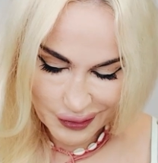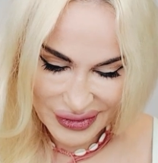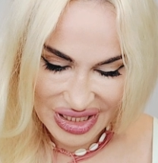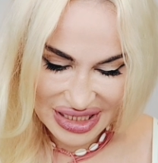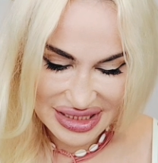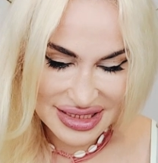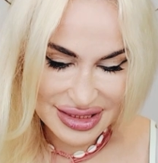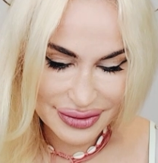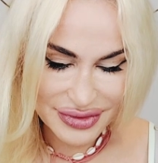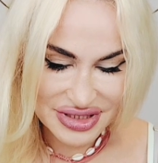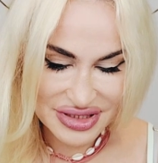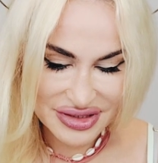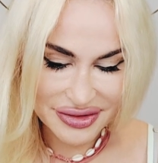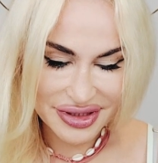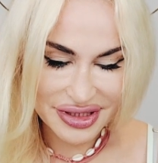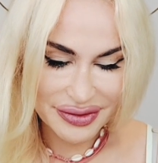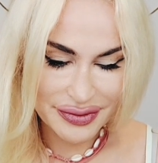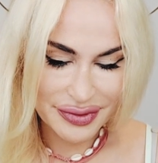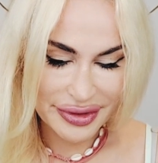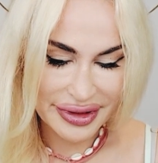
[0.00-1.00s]
Someone's
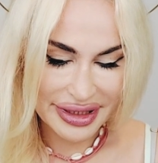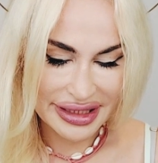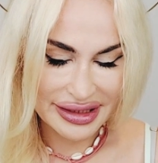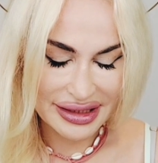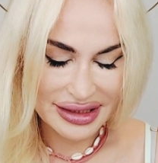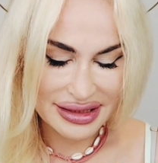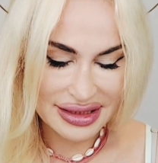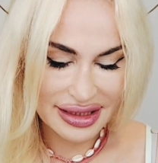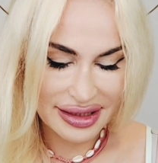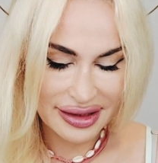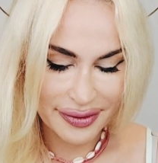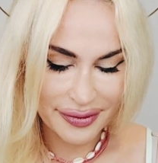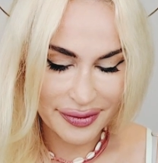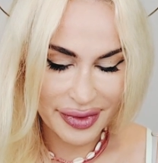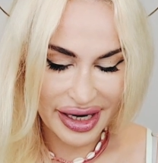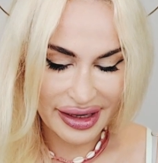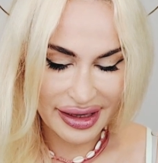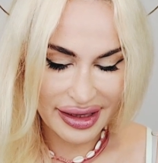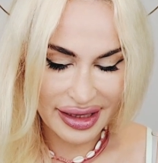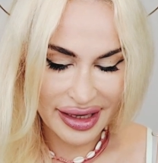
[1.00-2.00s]
already planning to come
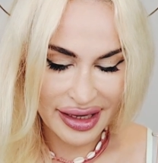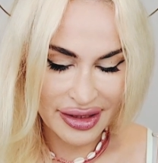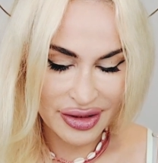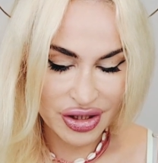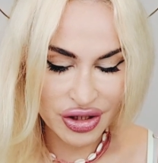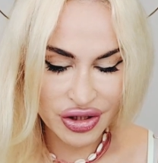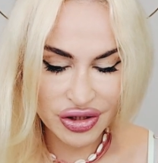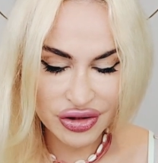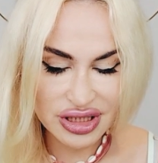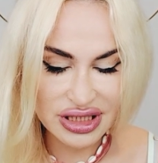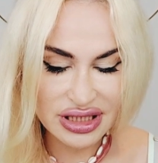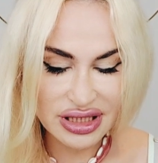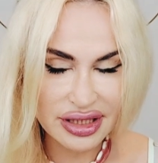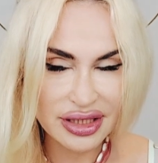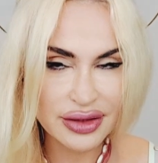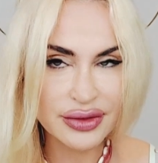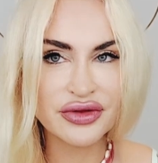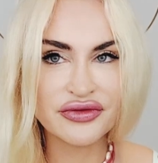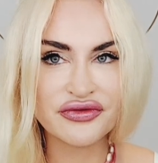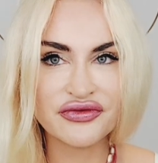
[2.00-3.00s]
back, and you're dealing
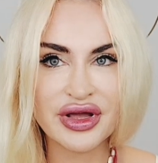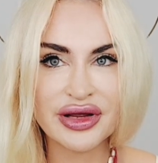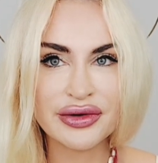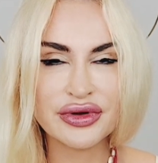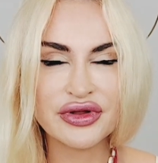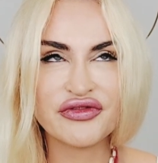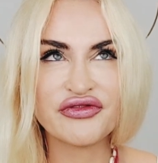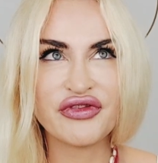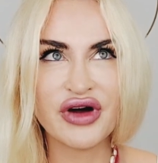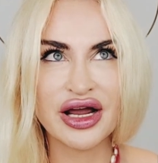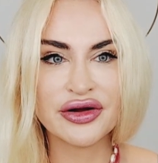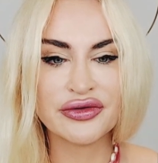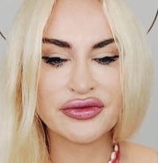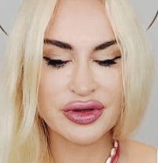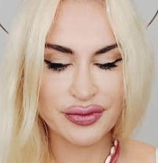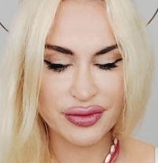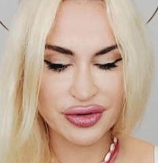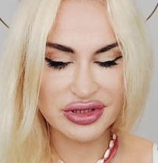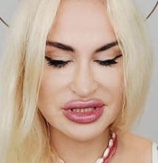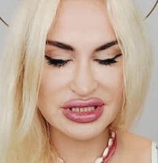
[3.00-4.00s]
with a very fiery
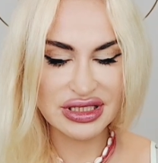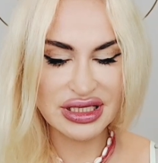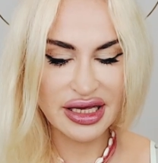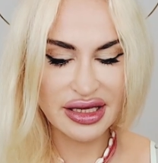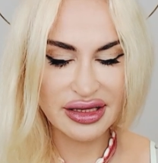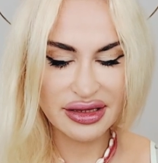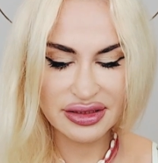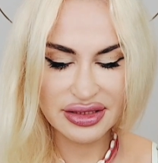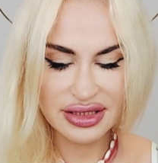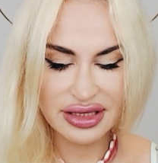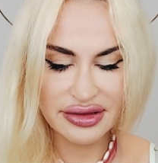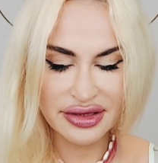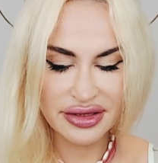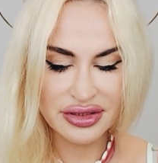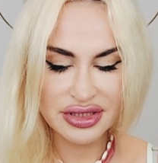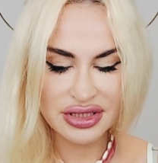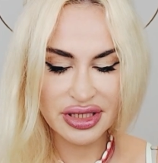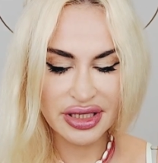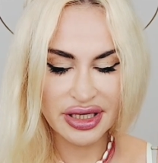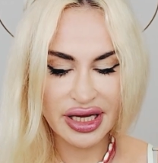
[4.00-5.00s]
person.
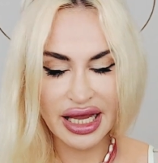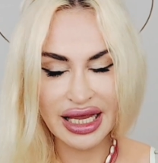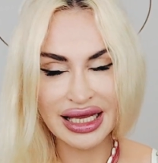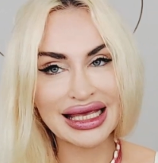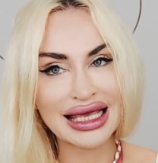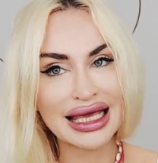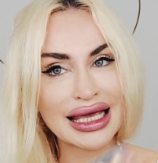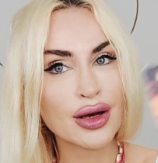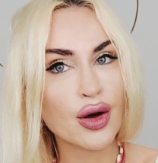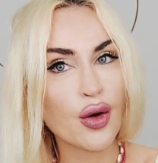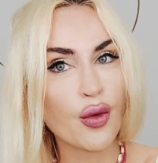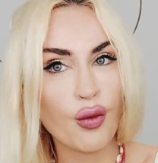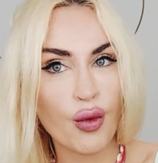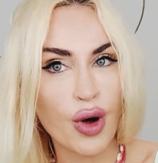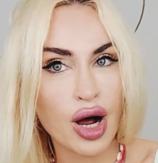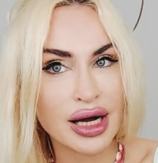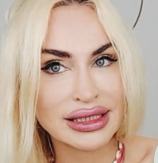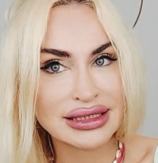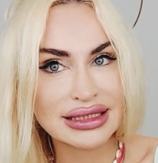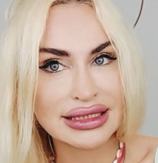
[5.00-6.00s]
There's a King of
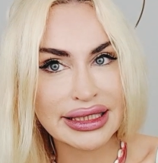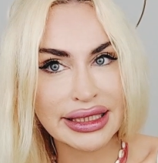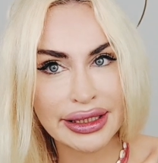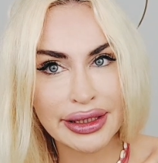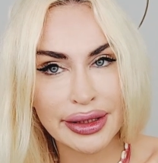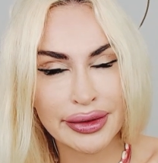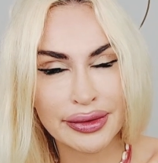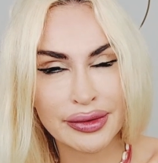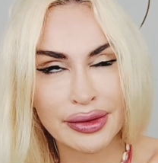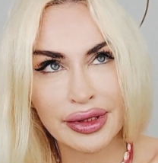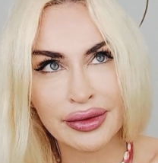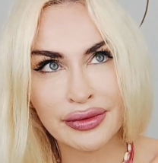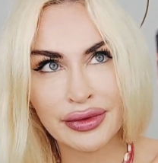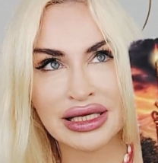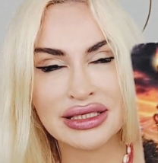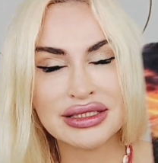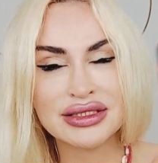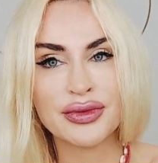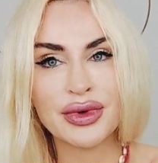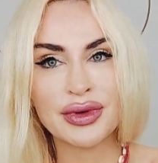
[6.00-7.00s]
Wands here, all
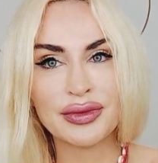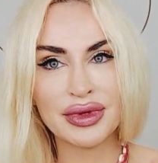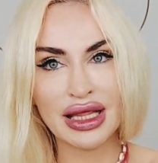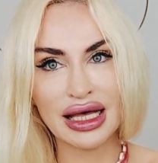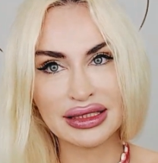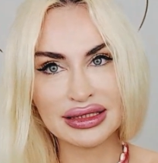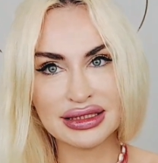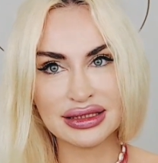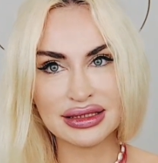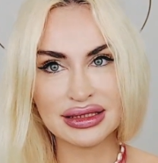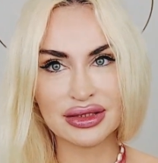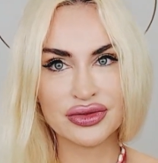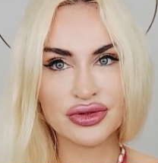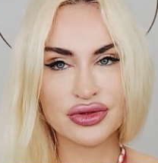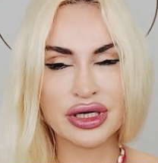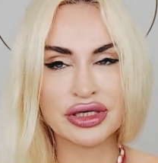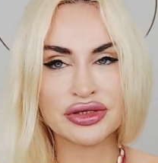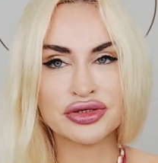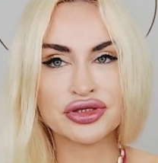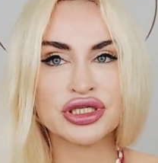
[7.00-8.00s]
right? So maybe that's the
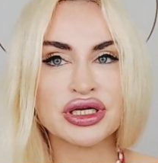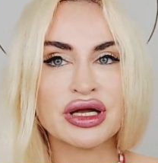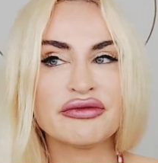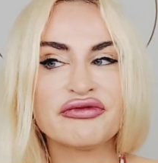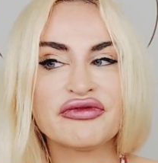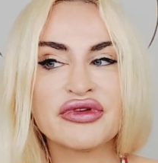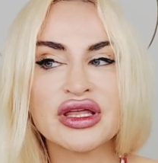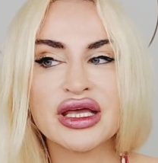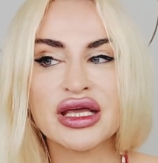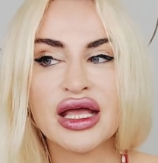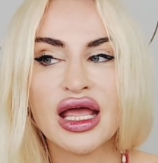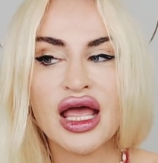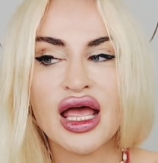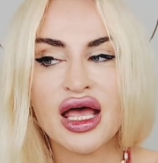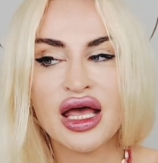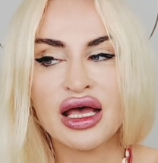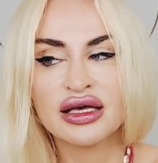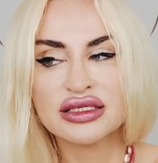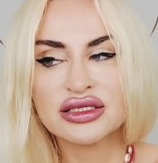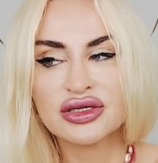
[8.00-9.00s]
sexual energy I'm feeling.
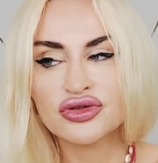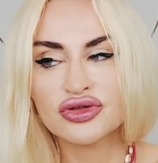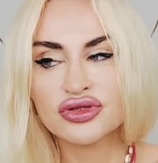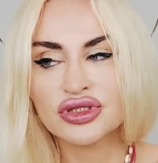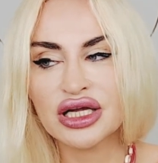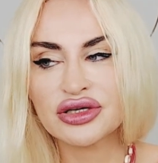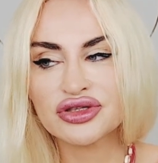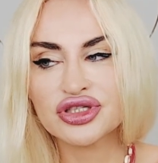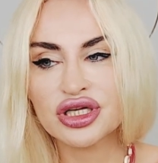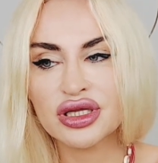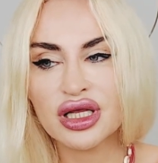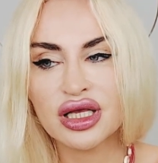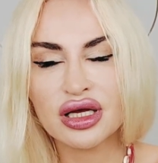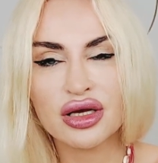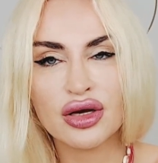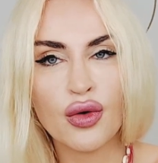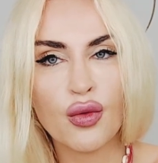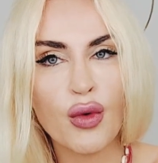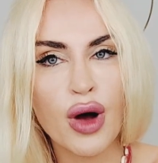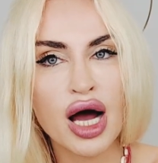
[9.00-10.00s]
Sexual tension, King
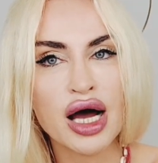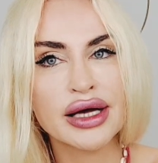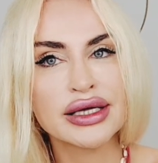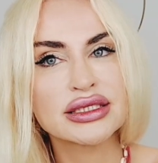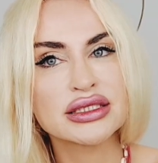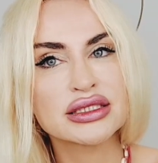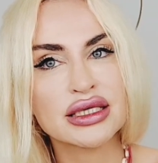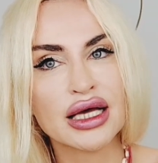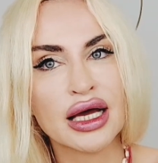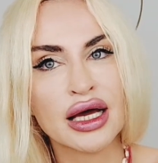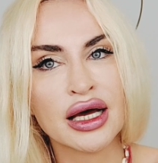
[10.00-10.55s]
of Wands,